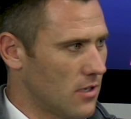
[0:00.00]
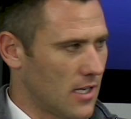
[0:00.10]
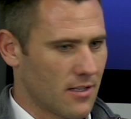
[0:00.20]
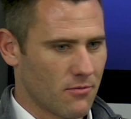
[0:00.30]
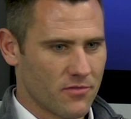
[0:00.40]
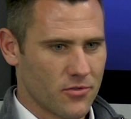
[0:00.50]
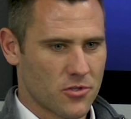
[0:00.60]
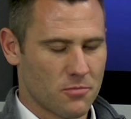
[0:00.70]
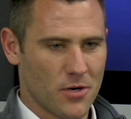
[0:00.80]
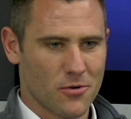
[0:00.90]
I think we've just
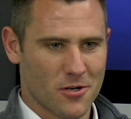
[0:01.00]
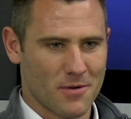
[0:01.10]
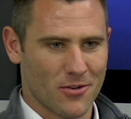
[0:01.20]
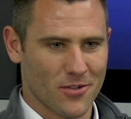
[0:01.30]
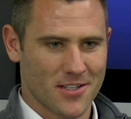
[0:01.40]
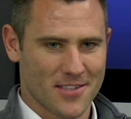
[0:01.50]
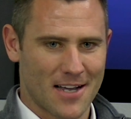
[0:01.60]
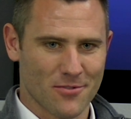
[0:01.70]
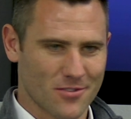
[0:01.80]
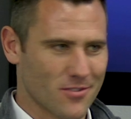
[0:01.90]
spoken about all these
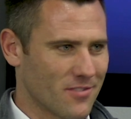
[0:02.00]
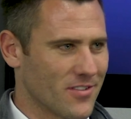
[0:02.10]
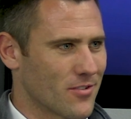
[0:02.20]
thousands of